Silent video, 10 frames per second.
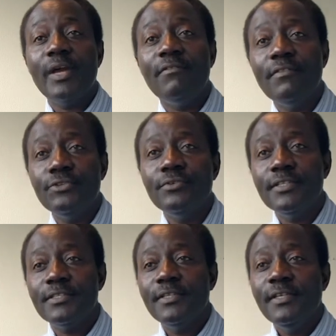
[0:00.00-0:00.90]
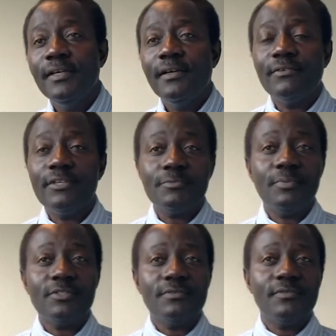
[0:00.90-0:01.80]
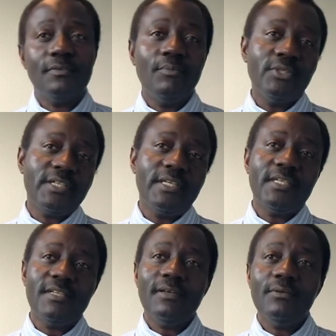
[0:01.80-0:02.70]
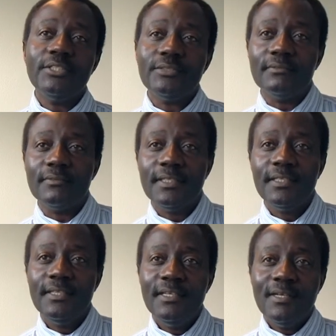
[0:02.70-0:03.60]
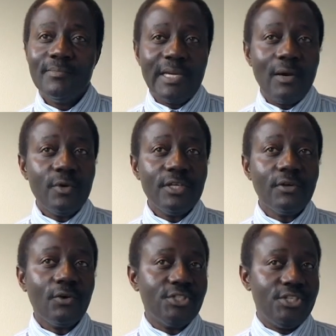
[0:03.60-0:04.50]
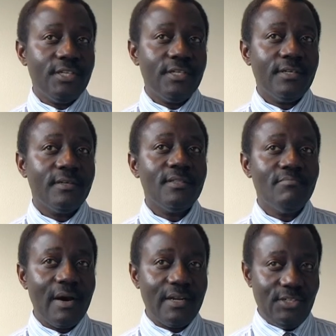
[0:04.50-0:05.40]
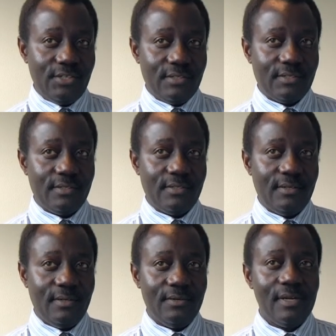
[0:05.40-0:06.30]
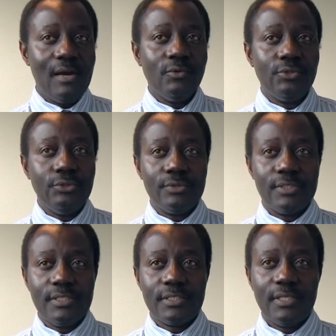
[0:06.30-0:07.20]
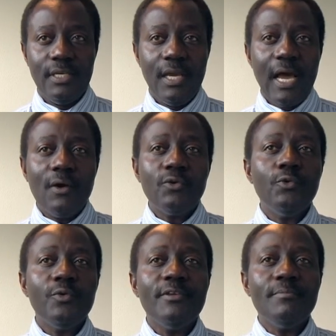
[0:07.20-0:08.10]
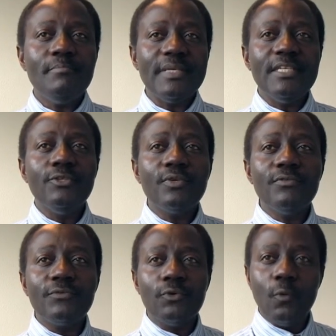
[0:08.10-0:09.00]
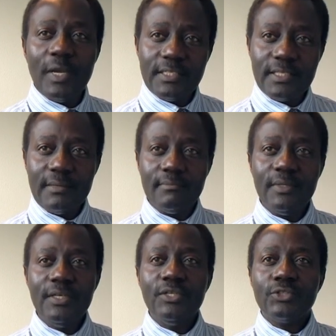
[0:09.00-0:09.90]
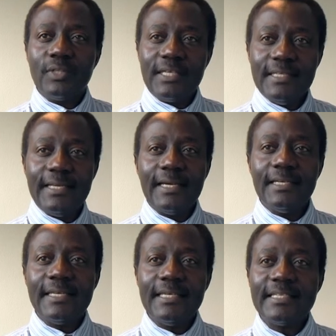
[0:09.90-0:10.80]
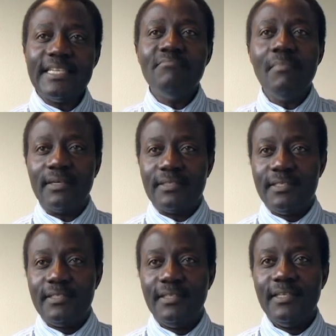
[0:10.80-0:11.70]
we have a unit responsible for monitoring and evaluation. But are we coaching the managers on how to use this? How do we begin to influence them so that they can get immersed